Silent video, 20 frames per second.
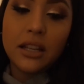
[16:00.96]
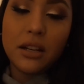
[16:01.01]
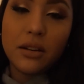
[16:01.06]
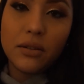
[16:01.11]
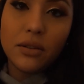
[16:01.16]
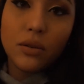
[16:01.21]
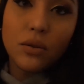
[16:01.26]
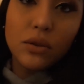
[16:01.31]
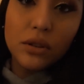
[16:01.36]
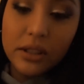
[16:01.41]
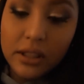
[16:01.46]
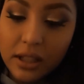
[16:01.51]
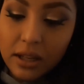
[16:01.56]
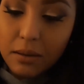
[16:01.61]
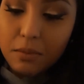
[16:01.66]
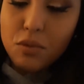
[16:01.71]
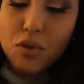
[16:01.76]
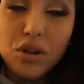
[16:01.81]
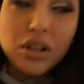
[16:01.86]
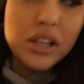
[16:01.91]
you know, in the cold
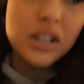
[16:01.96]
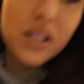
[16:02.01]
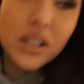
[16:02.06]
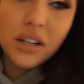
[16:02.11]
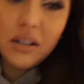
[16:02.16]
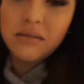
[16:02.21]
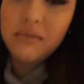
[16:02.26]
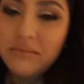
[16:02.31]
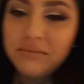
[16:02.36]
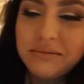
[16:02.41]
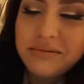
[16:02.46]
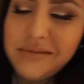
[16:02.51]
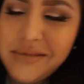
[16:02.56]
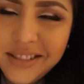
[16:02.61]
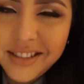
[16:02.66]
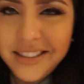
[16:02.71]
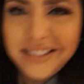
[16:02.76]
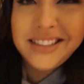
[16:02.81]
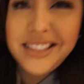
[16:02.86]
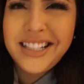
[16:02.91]
anymore. So
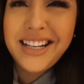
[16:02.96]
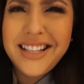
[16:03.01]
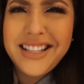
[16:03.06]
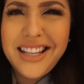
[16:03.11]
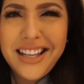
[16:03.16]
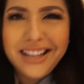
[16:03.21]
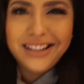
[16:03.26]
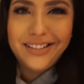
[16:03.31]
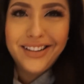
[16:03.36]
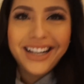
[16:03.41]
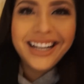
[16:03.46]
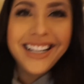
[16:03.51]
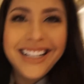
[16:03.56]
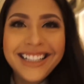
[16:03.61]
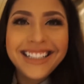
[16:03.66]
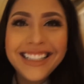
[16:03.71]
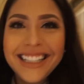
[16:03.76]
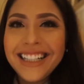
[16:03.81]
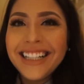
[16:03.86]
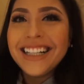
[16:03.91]
did I say that
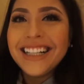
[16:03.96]
right?